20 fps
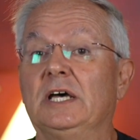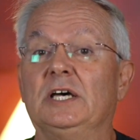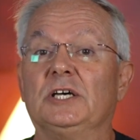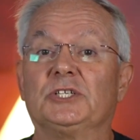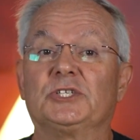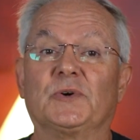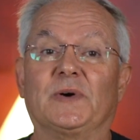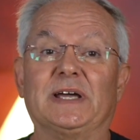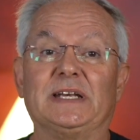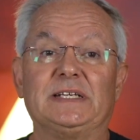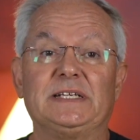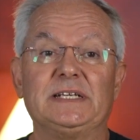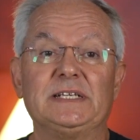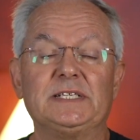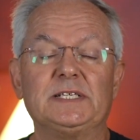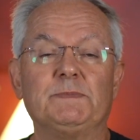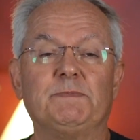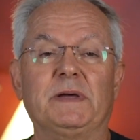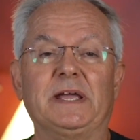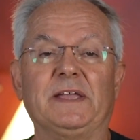so
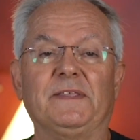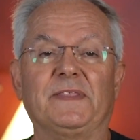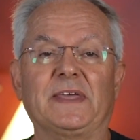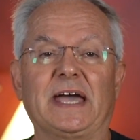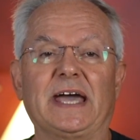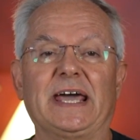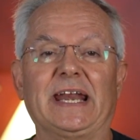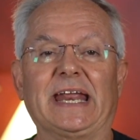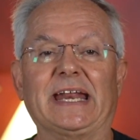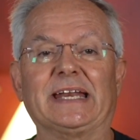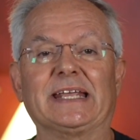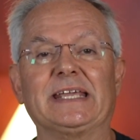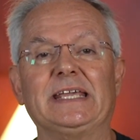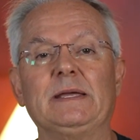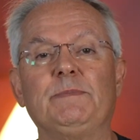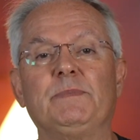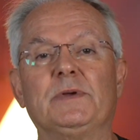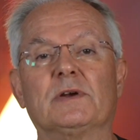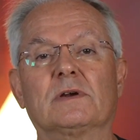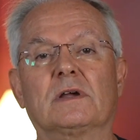anticipate that and
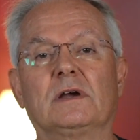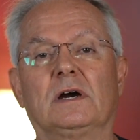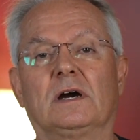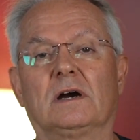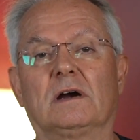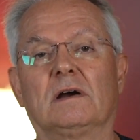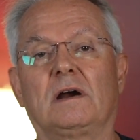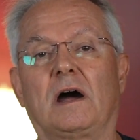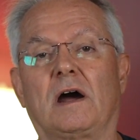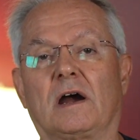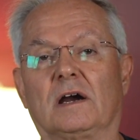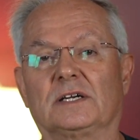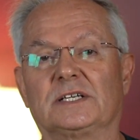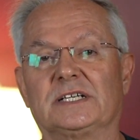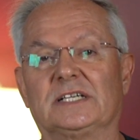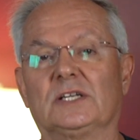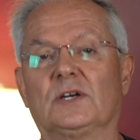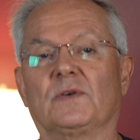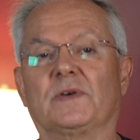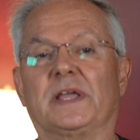keep your car
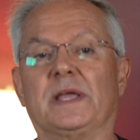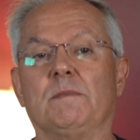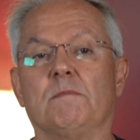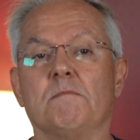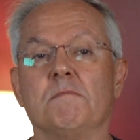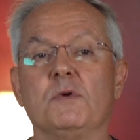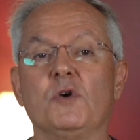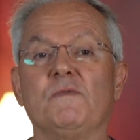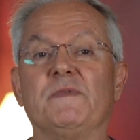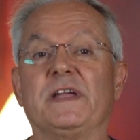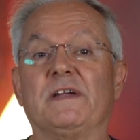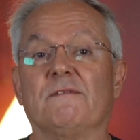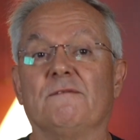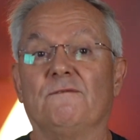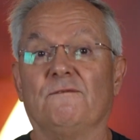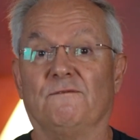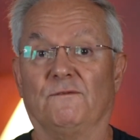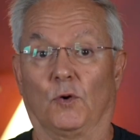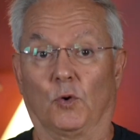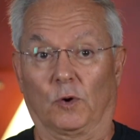artillery moving
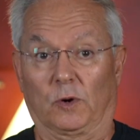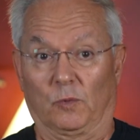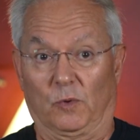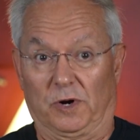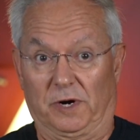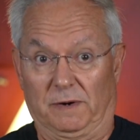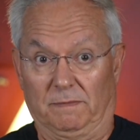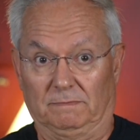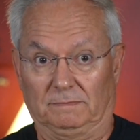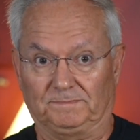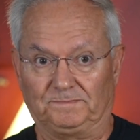forward.